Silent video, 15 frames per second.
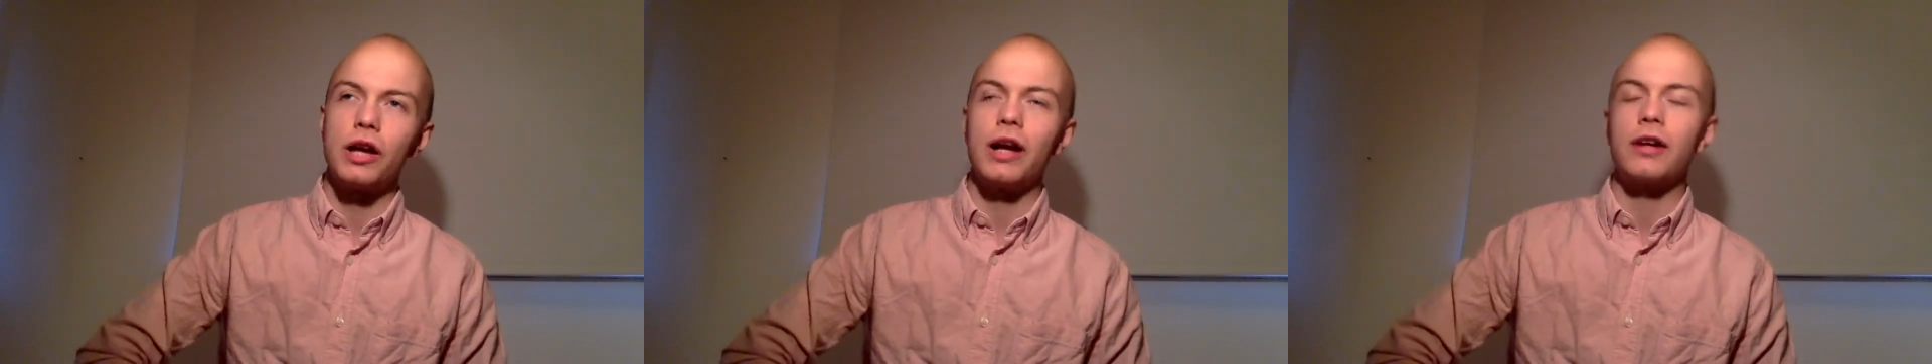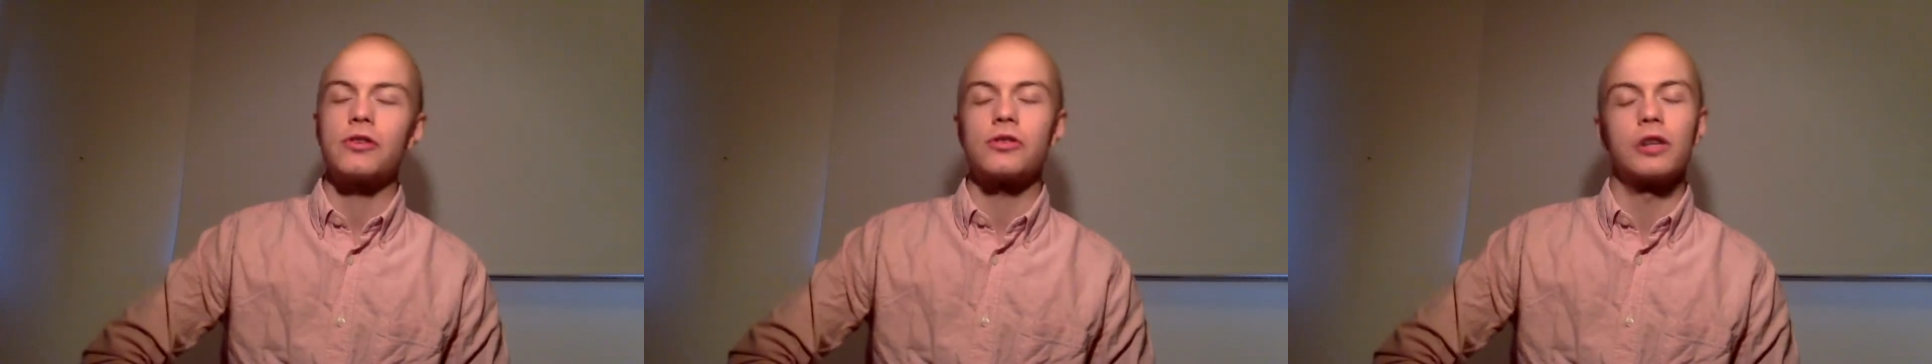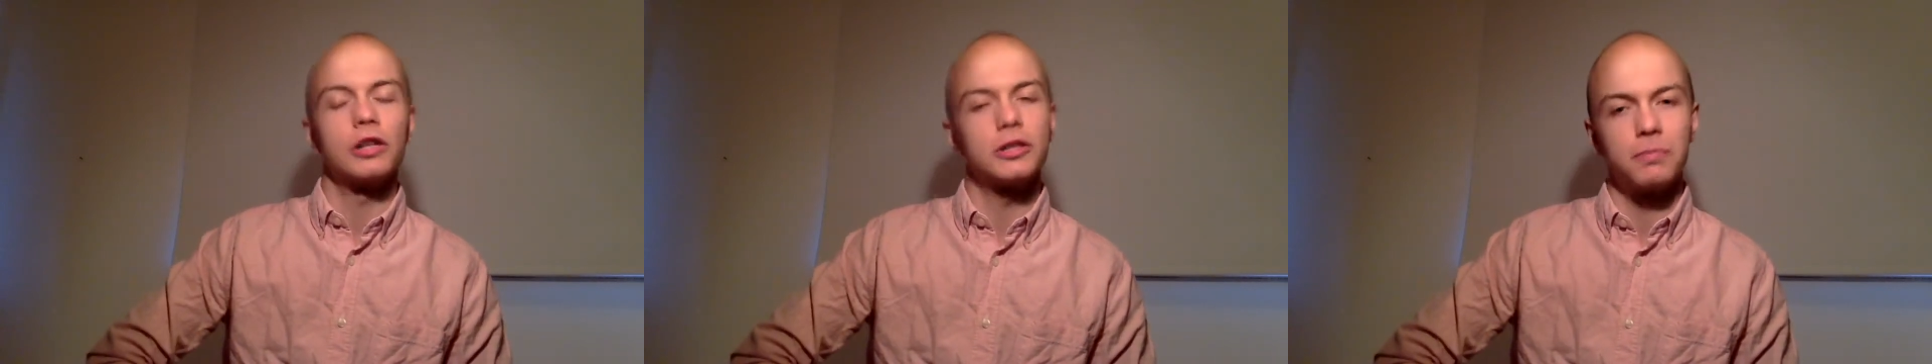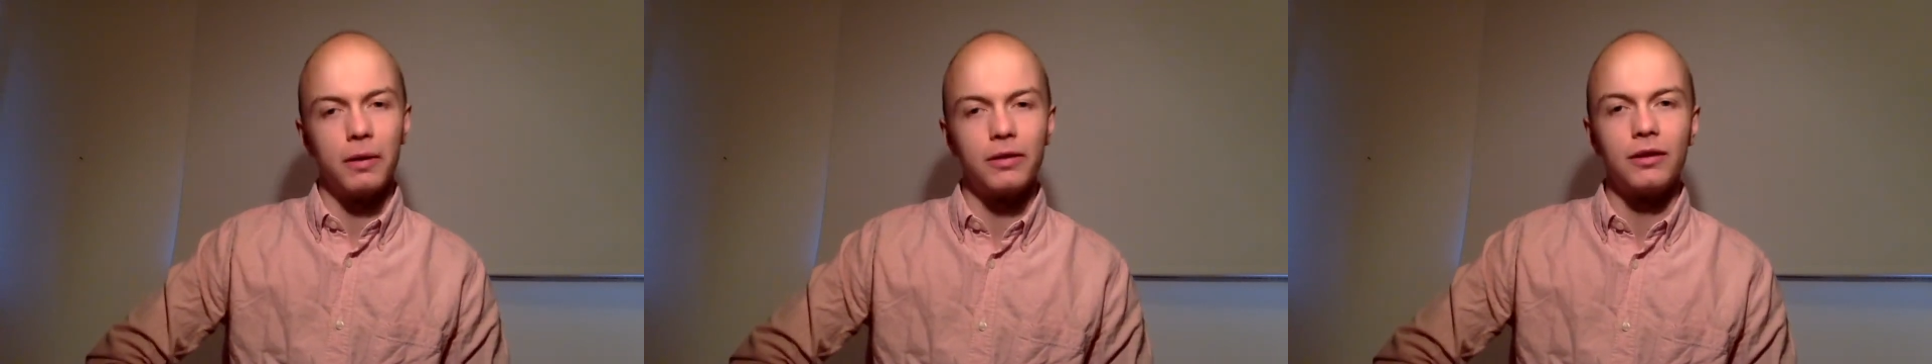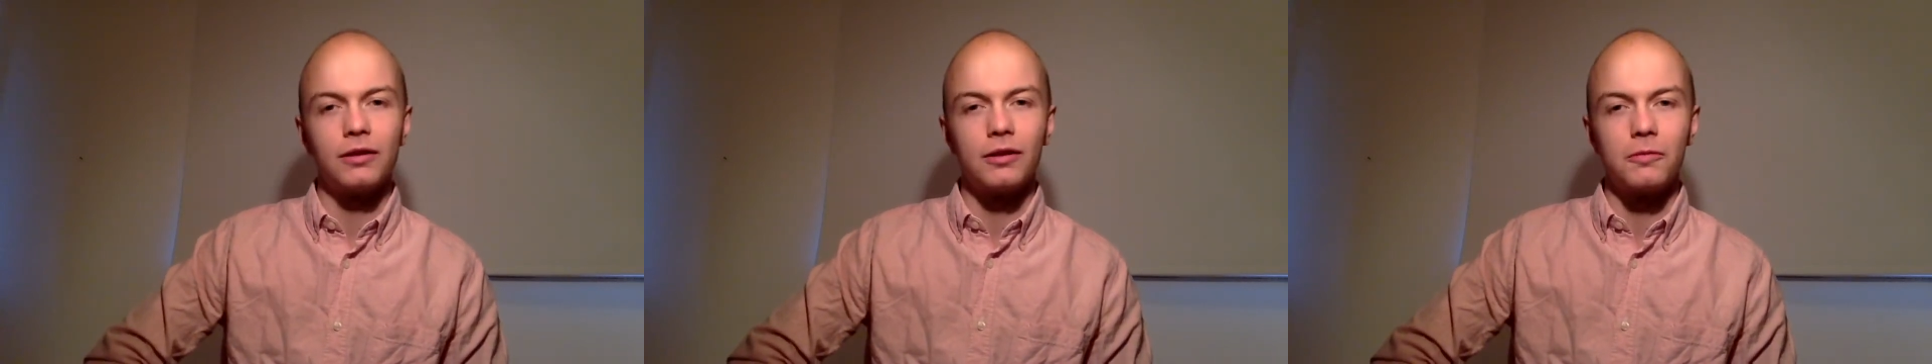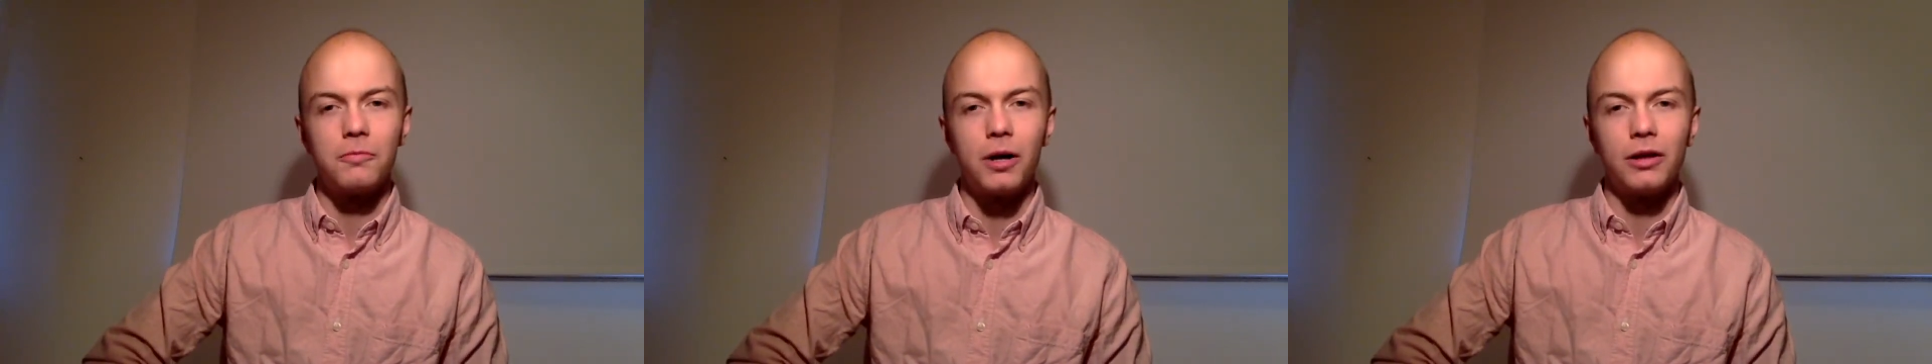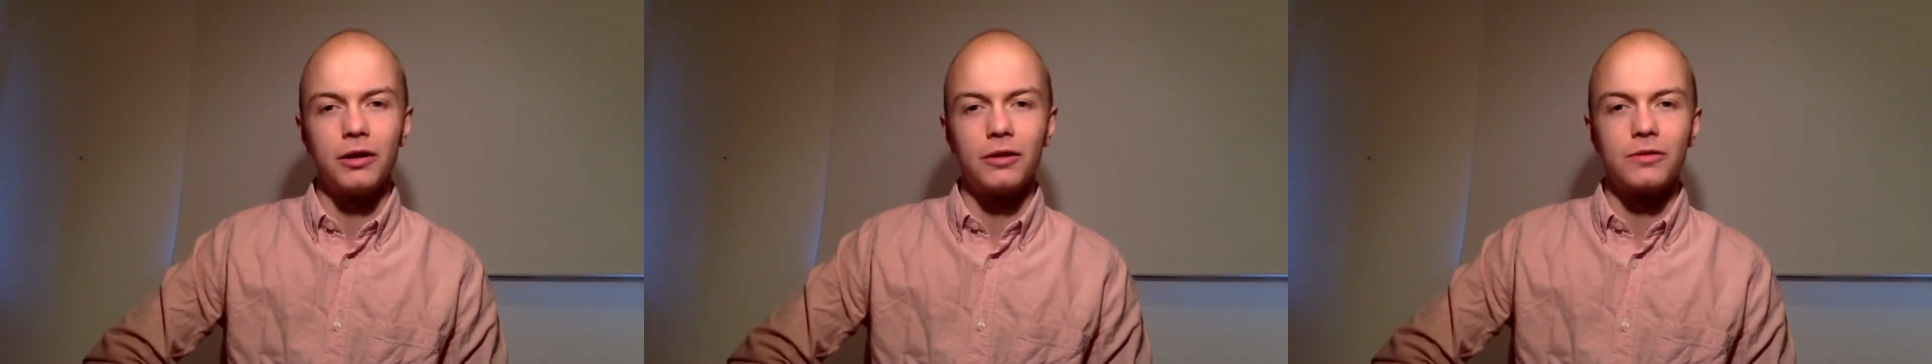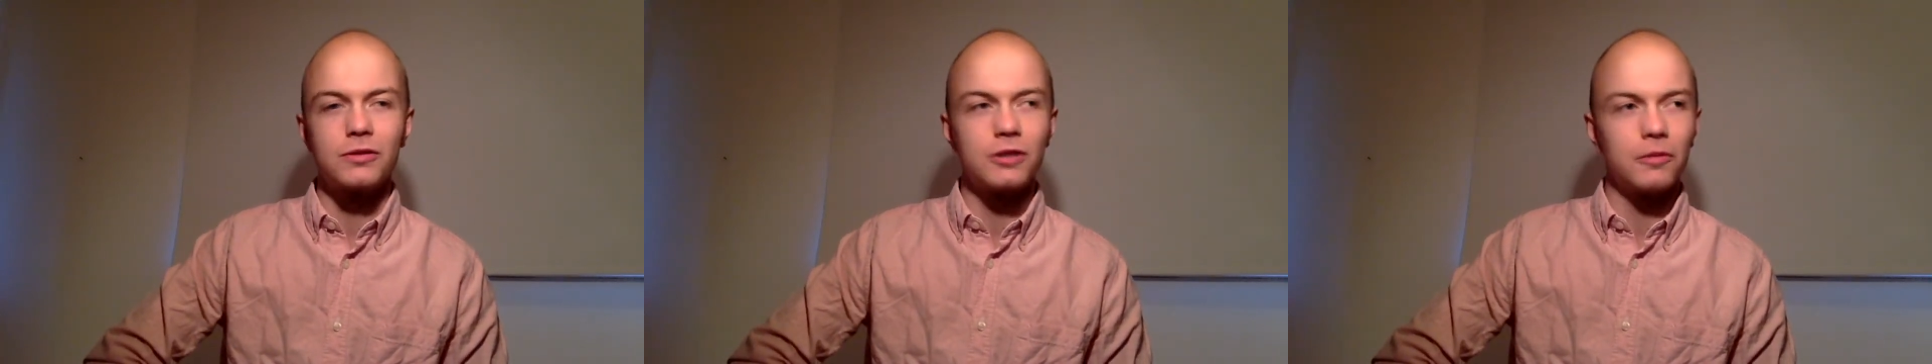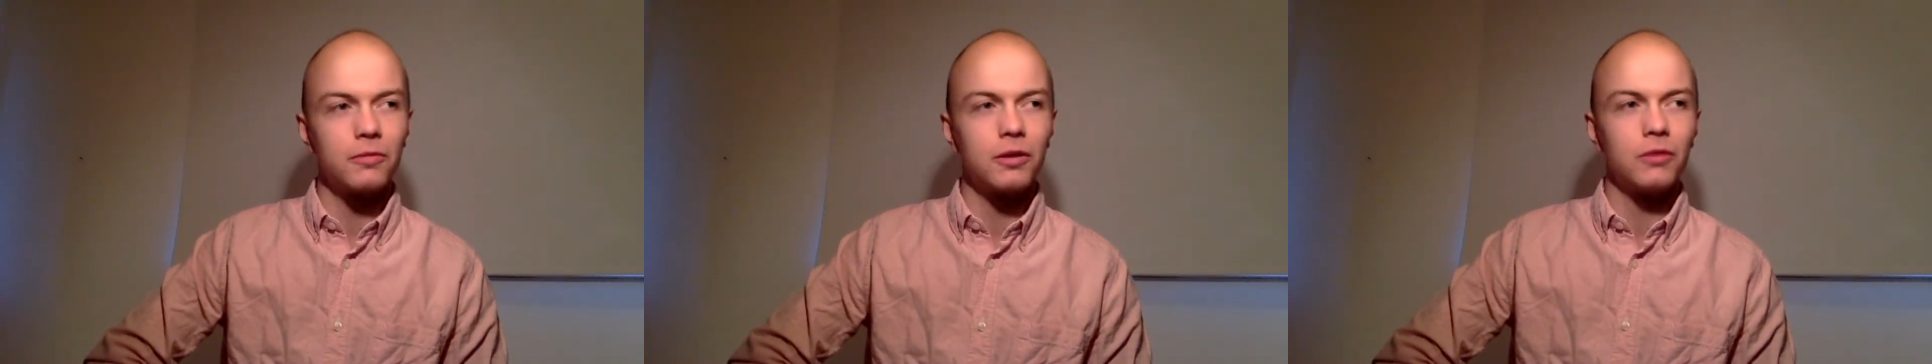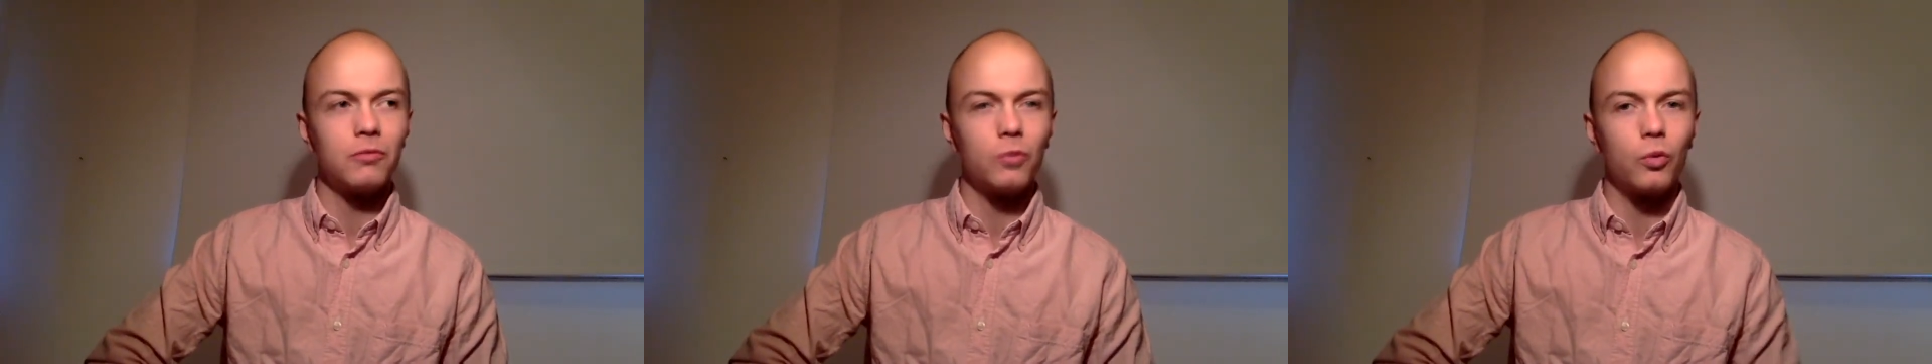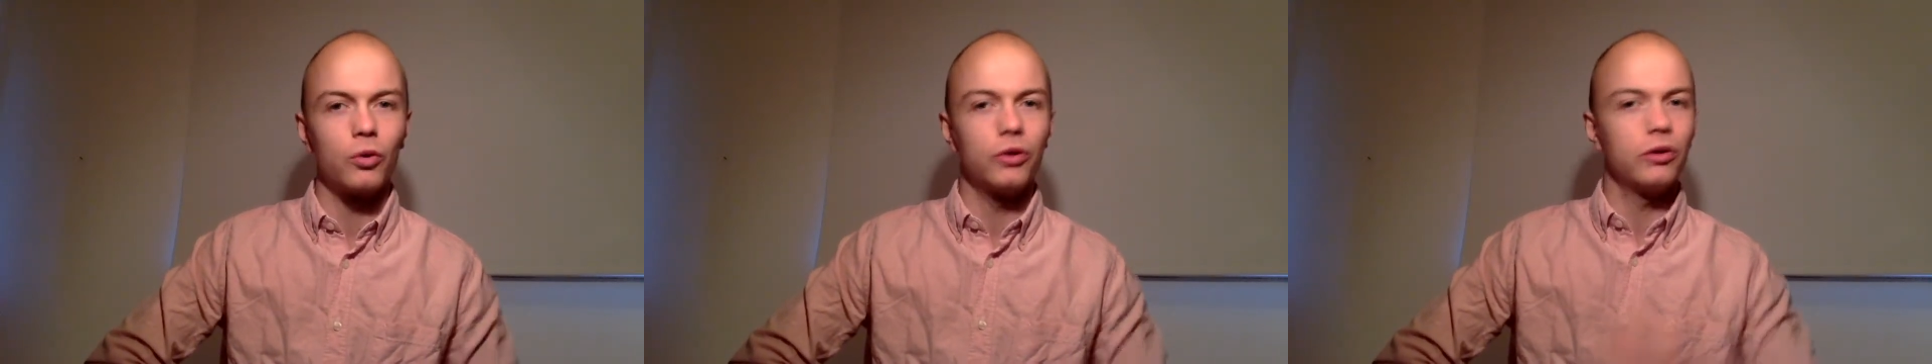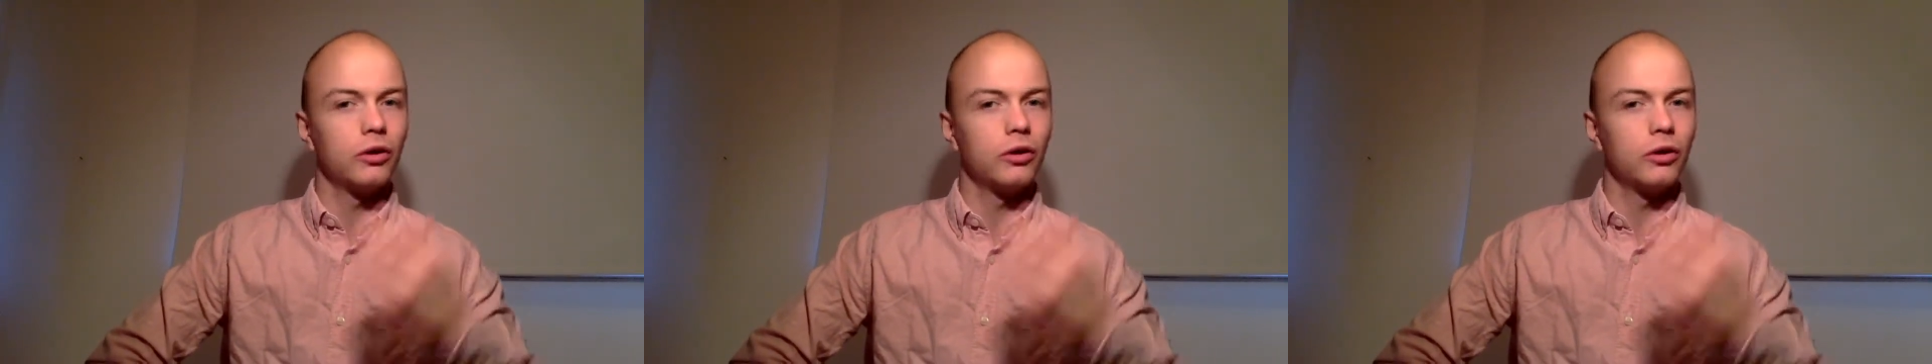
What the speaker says: actually spending their money on something more,